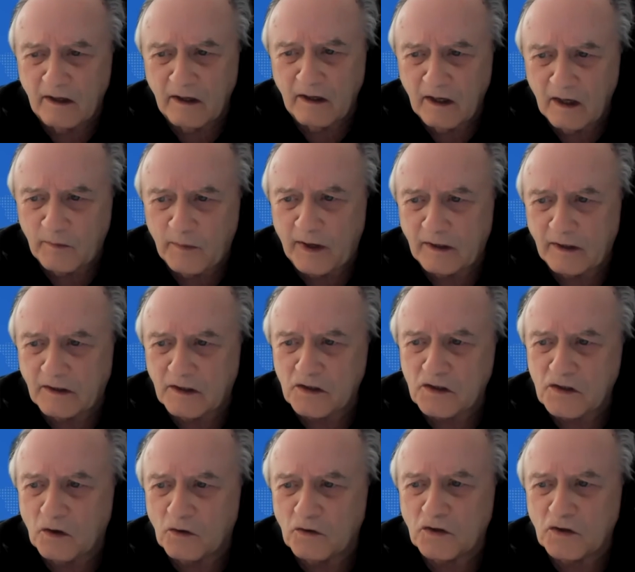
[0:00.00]
about the
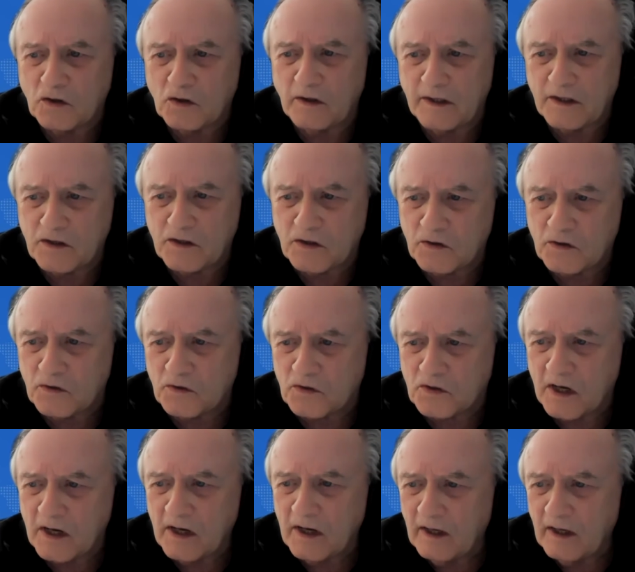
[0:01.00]
social issues
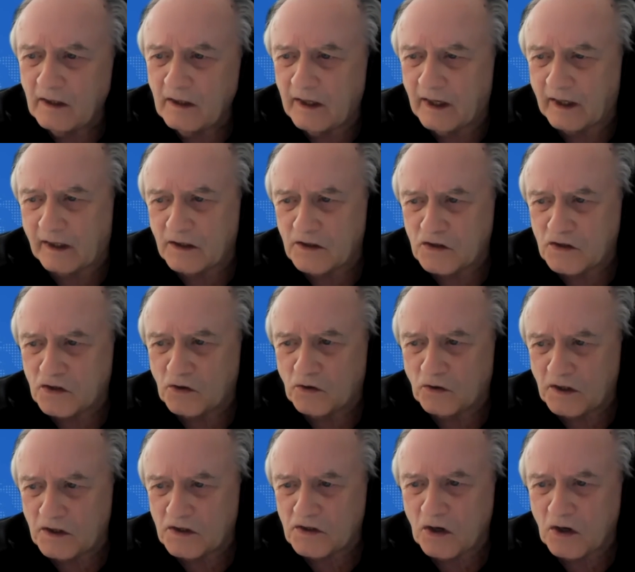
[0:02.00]
that concern
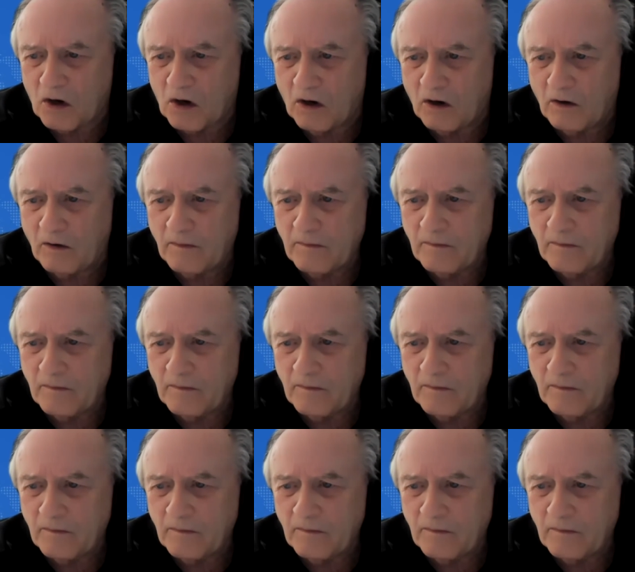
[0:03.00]
us all.